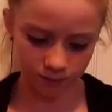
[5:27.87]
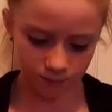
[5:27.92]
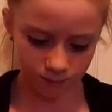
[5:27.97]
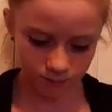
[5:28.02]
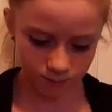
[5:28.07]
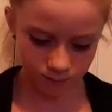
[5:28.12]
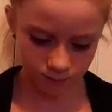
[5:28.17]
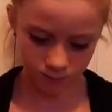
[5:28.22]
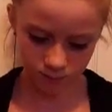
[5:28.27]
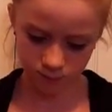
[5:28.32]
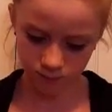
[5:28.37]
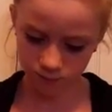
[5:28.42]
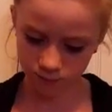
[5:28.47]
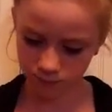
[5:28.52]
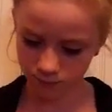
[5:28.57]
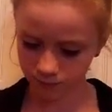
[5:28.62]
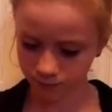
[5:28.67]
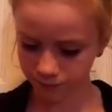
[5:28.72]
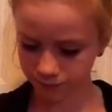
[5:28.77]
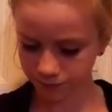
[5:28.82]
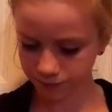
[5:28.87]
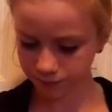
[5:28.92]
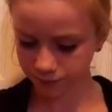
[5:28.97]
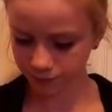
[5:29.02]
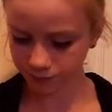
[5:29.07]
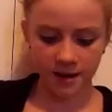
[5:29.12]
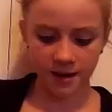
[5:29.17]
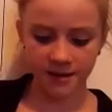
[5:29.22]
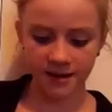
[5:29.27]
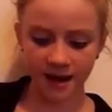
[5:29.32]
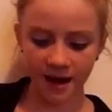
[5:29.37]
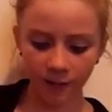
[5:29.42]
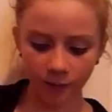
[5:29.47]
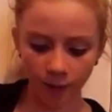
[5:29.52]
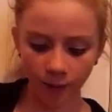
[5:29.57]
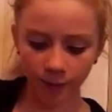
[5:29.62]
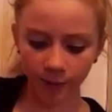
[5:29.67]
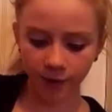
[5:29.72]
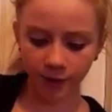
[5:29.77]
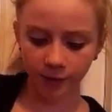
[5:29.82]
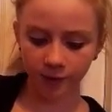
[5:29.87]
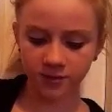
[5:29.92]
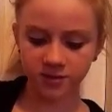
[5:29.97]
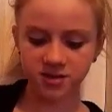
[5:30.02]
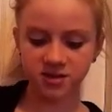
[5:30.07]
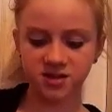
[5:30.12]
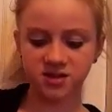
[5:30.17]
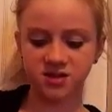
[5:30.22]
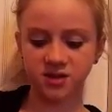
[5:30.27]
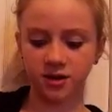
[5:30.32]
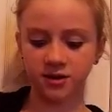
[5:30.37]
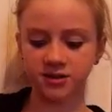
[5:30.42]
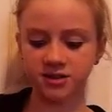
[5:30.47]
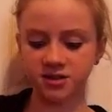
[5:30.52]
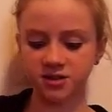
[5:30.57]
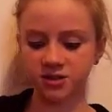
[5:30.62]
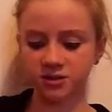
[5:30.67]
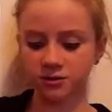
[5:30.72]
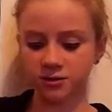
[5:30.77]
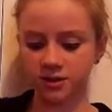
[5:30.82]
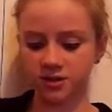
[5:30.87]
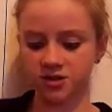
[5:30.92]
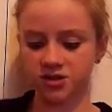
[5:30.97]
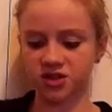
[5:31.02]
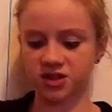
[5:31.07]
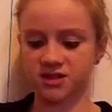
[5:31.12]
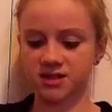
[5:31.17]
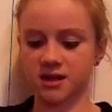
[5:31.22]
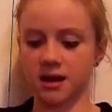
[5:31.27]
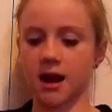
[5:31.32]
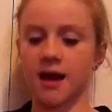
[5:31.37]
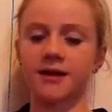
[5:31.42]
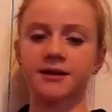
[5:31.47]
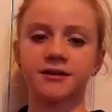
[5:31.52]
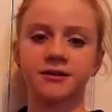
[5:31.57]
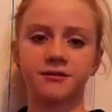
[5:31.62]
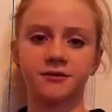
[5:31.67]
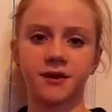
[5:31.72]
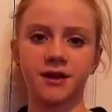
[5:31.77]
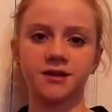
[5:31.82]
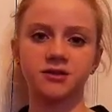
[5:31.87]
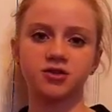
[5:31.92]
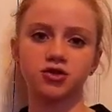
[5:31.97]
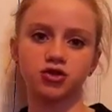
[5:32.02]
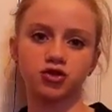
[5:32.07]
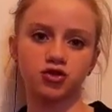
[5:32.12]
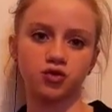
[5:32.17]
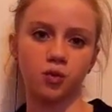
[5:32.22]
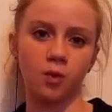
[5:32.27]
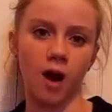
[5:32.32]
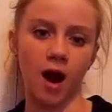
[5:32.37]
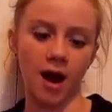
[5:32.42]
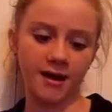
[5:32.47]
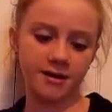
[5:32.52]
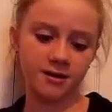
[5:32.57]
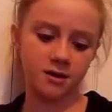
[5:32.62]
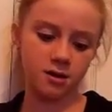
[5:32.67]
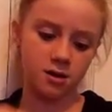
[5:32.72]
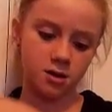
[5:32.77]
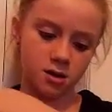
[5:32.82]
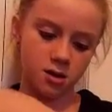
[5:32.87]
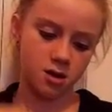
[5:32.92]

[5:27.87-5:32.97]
And now what we're going to start to do is just kind of intertwine